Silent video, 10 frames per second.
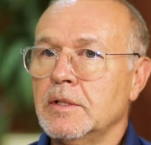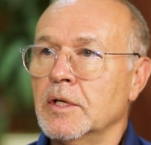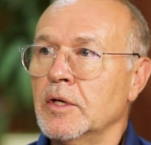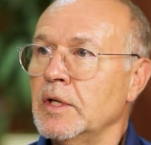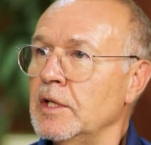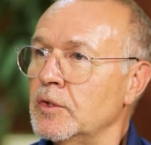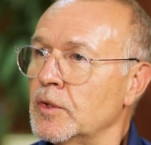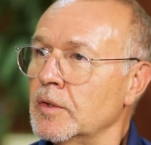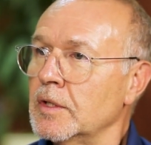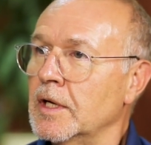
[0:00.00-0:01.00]
in
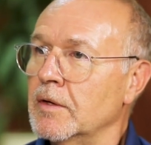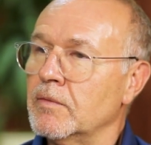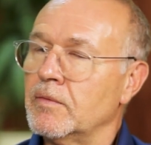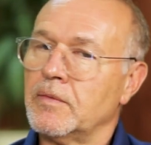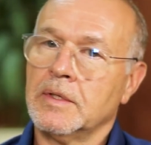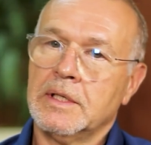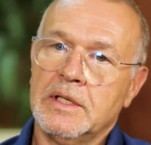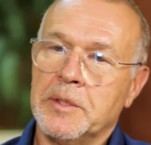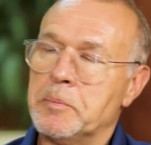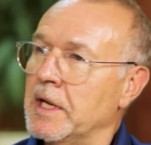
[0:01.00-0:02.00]
turn have
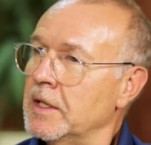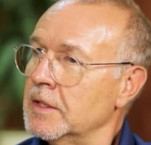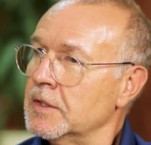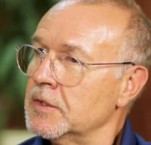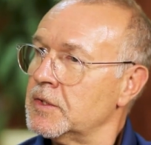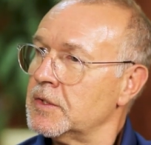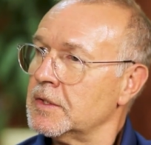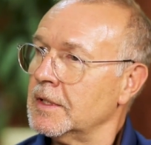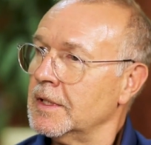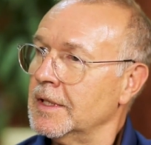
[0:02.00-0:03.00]
dependents.